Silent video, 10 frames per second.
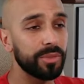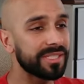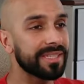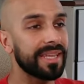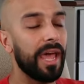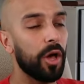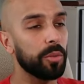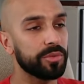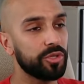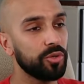is going to
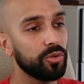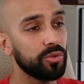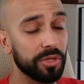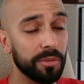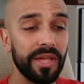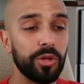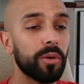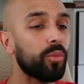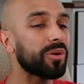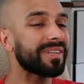help you to make you
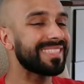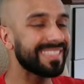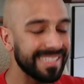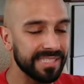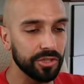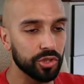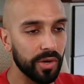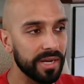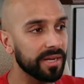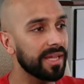a more consistent
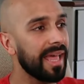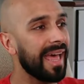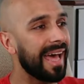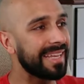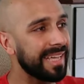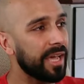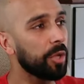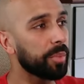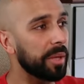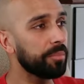trader and to
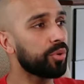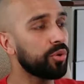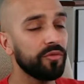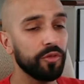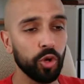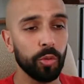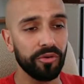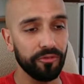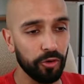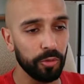help improve your
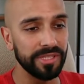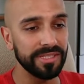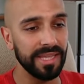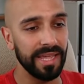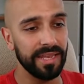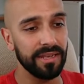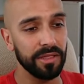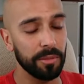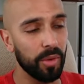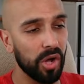performance in
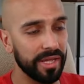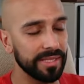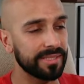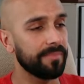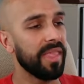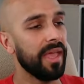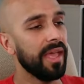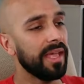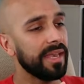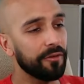the markets.
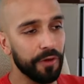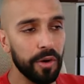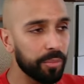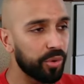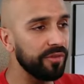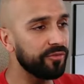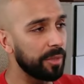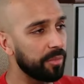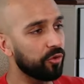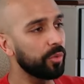Now, very
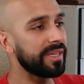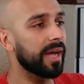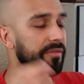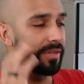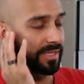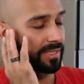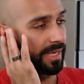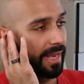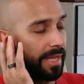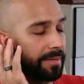briefly, before we dive into today,